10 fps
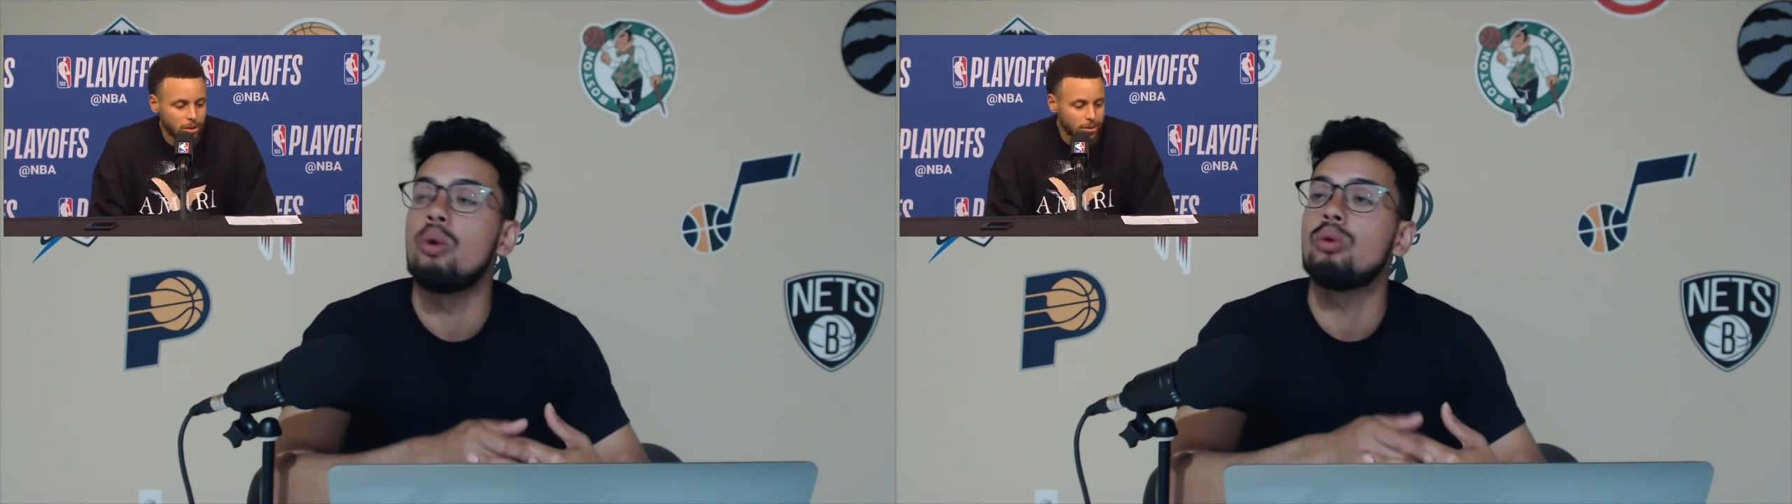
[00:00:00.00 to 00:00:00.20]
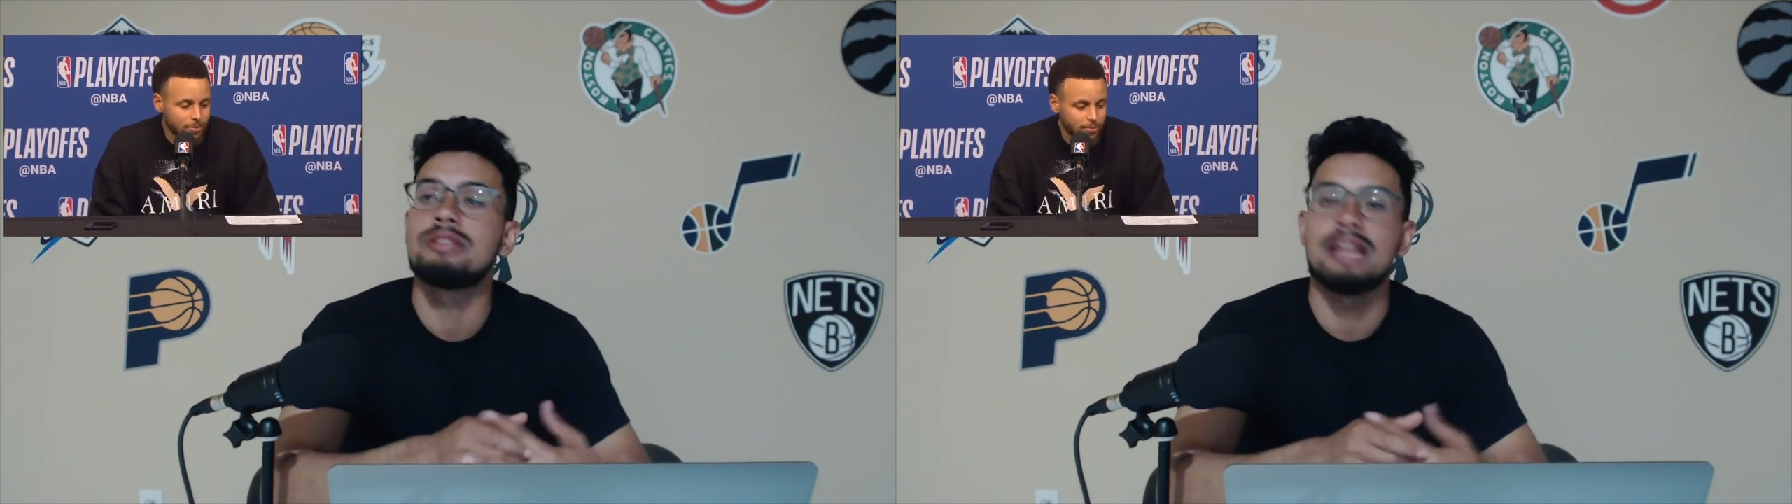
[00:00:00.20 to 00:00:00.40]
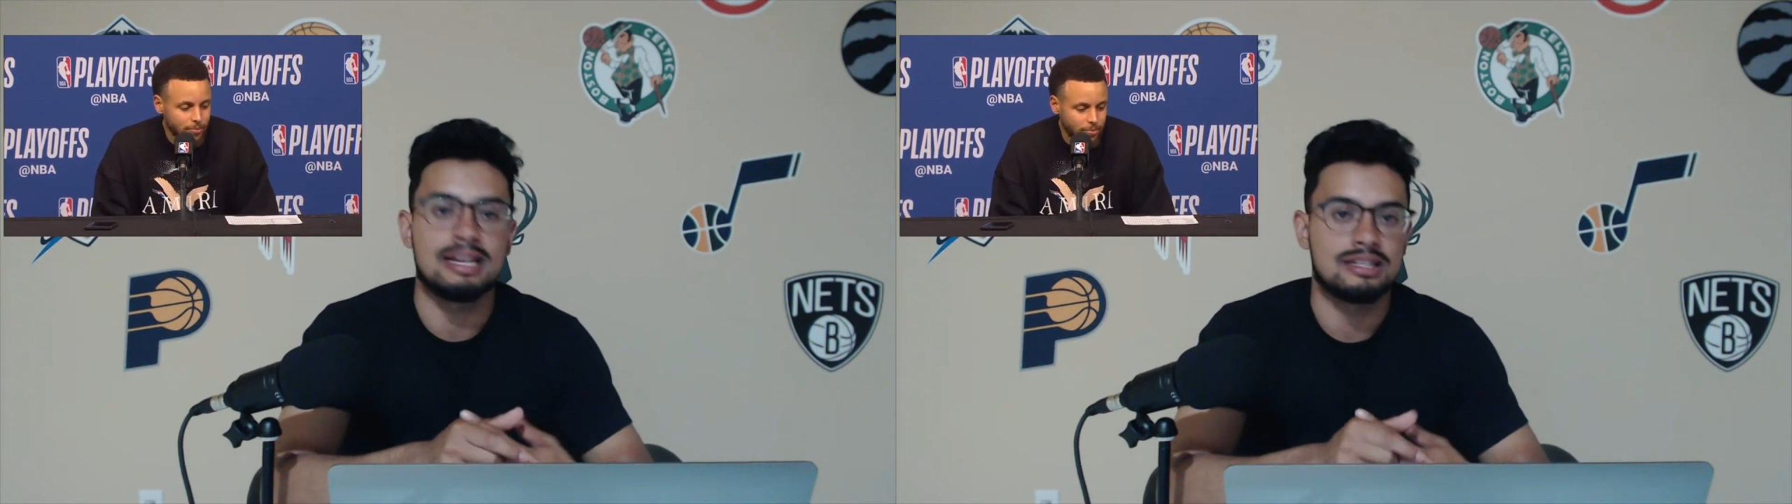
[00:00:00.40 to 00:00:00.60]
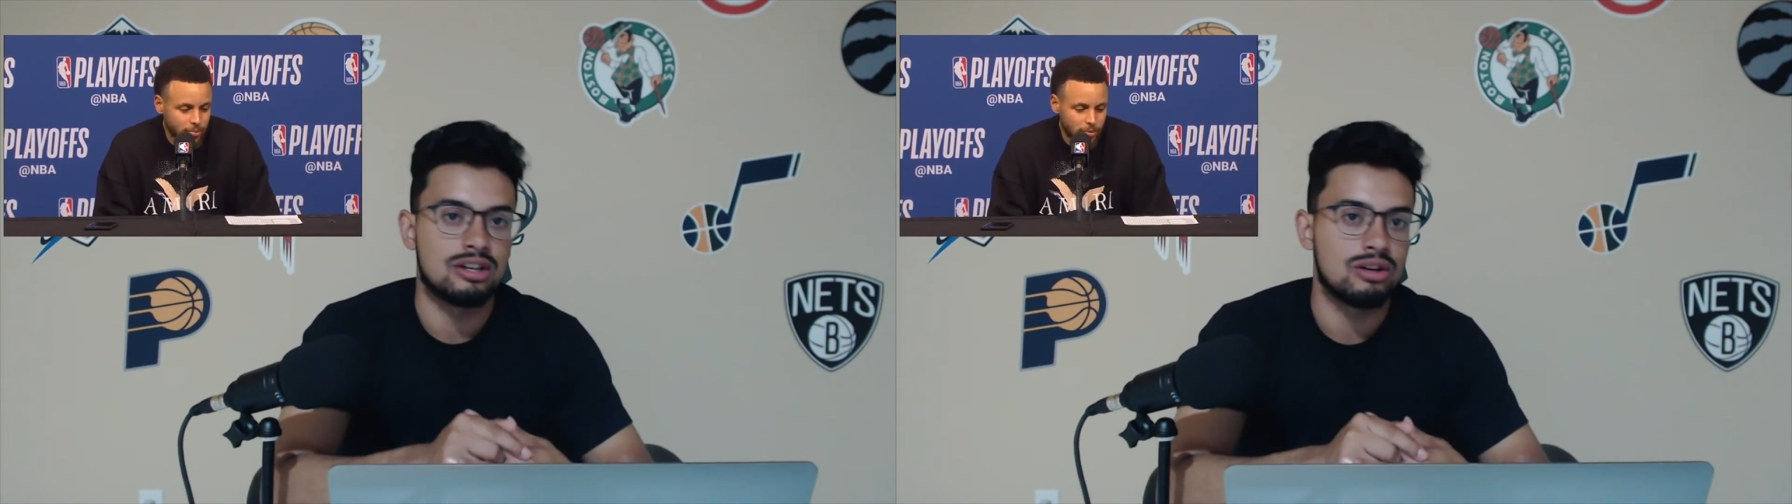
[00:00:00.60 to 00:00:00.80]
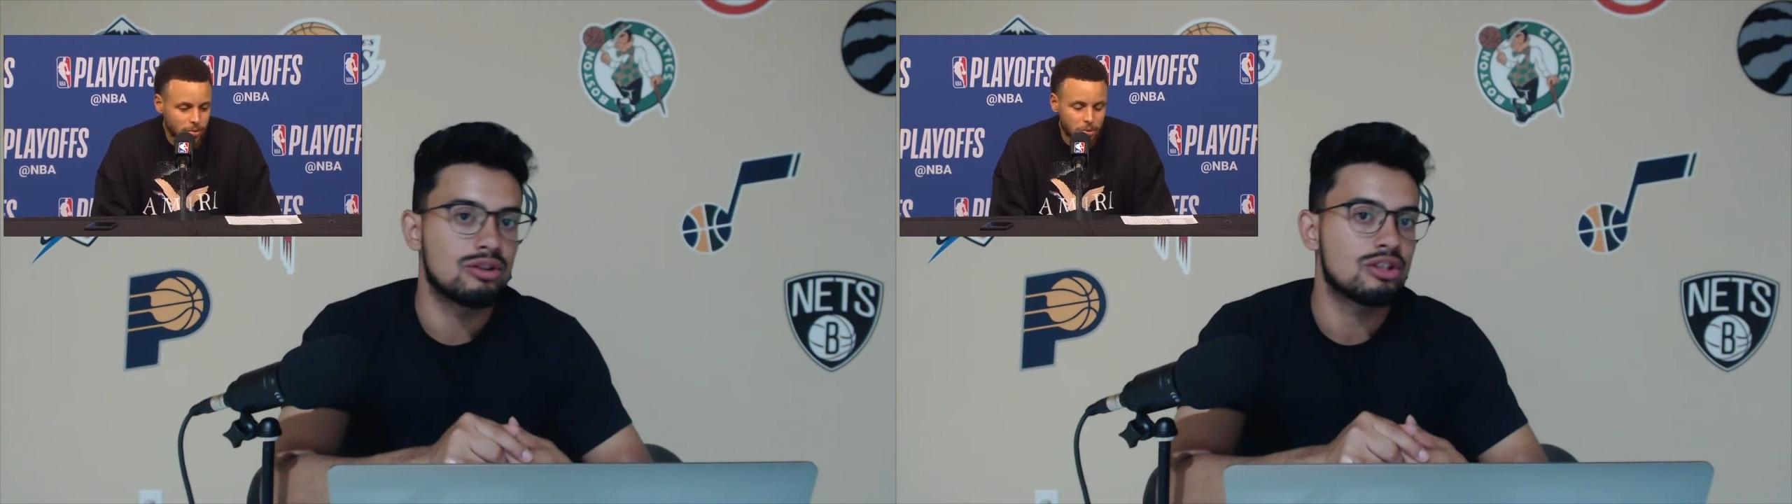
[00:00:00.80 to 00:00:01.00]
days, the
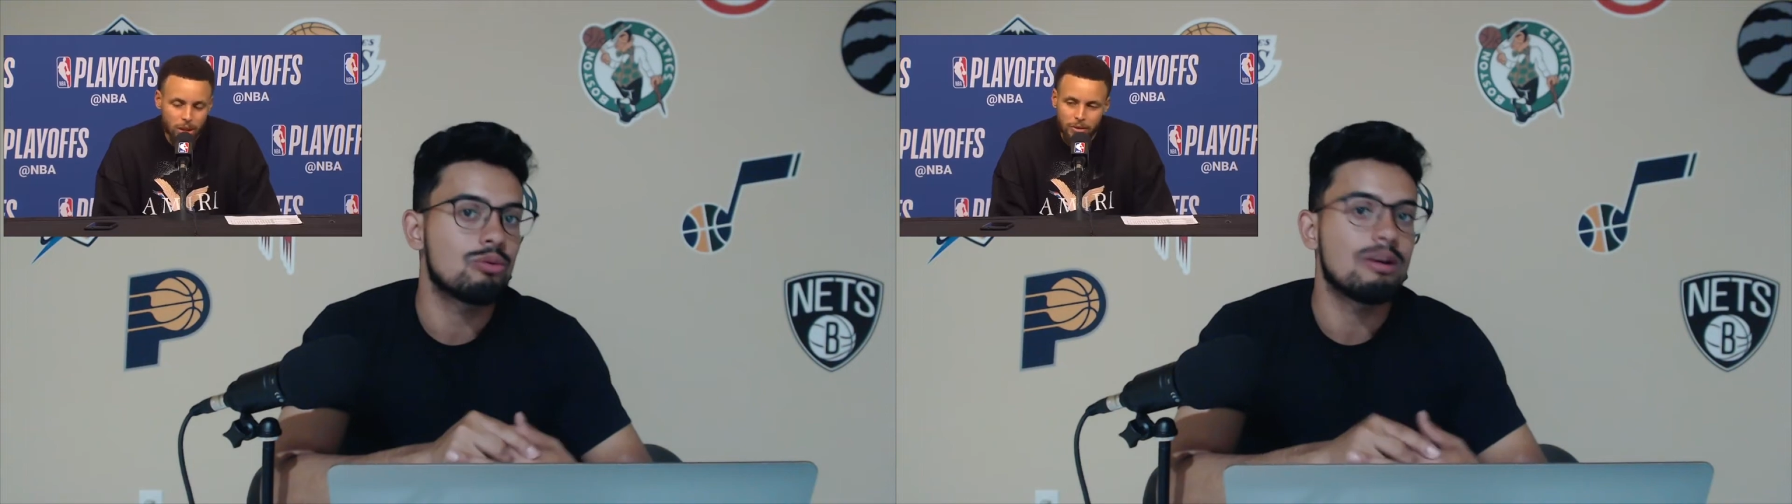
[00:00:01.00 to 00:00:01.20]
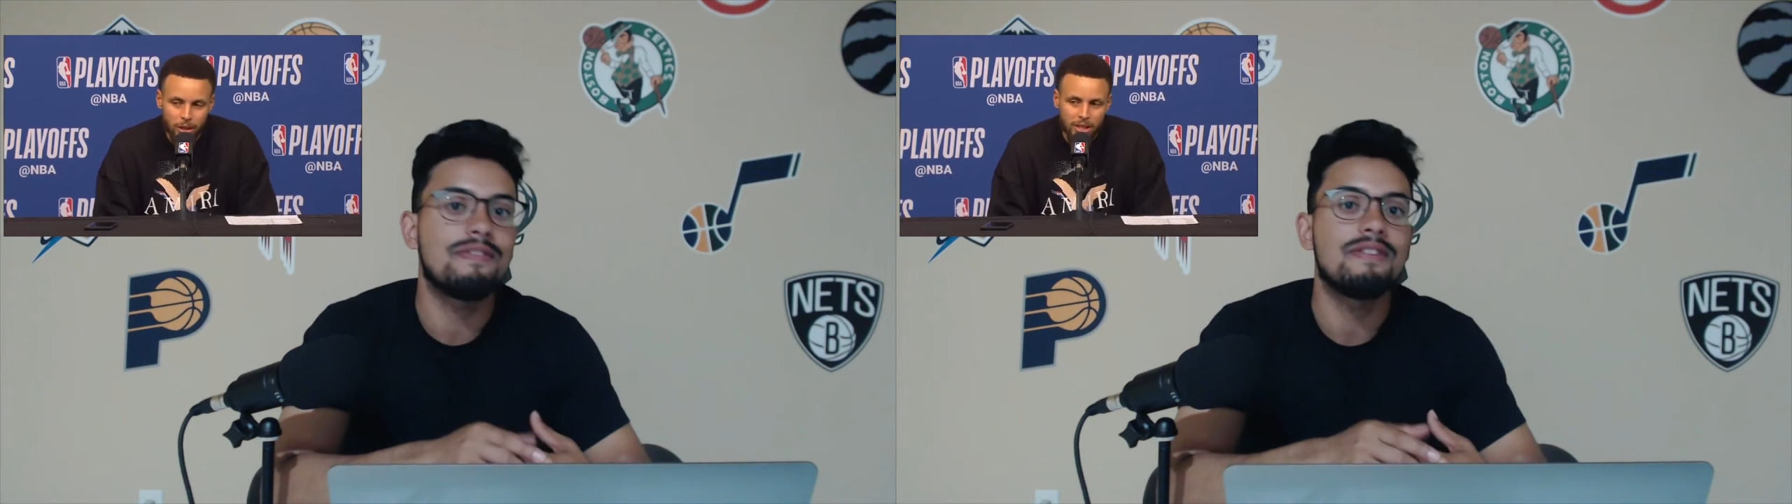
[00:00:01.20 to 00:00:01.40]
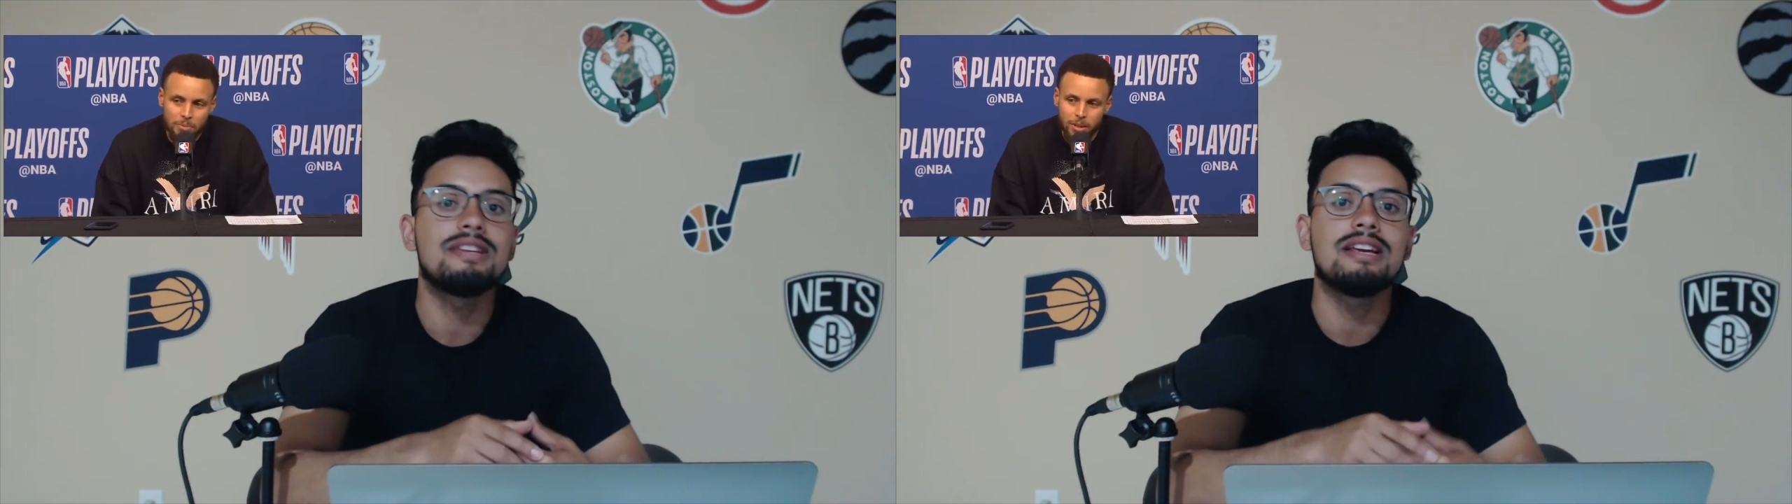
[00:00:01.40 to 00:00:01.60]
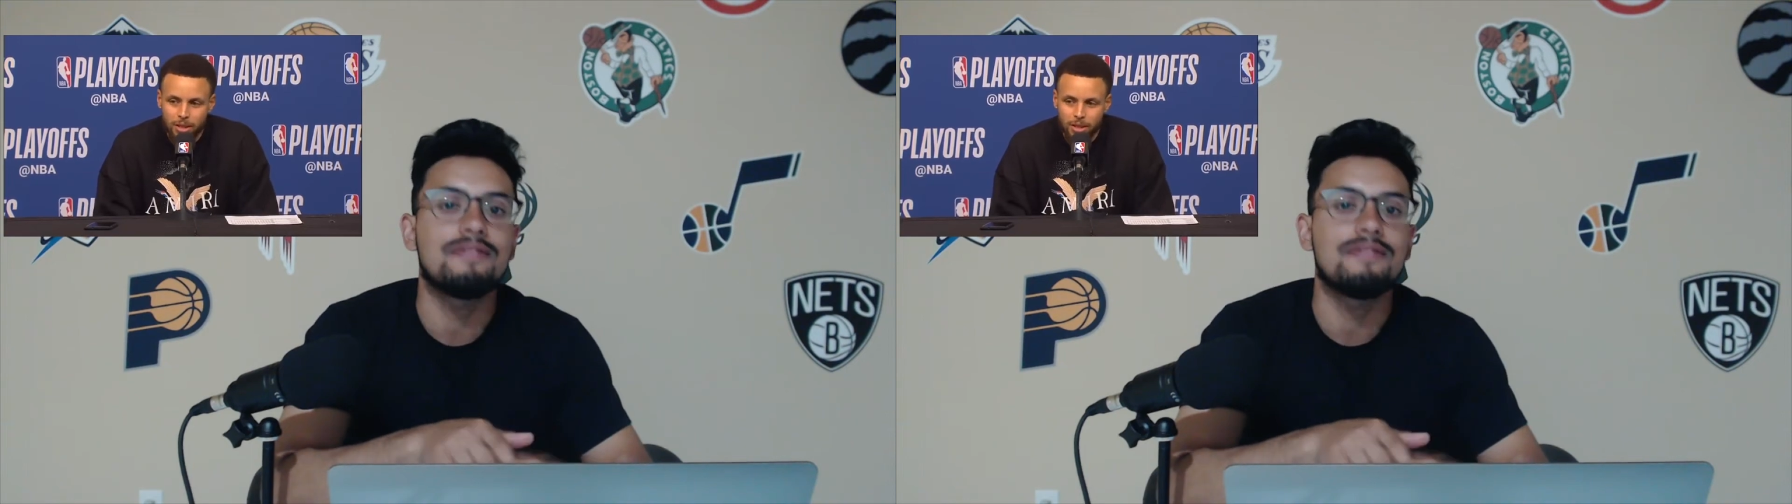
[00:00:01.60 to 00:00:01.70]
2015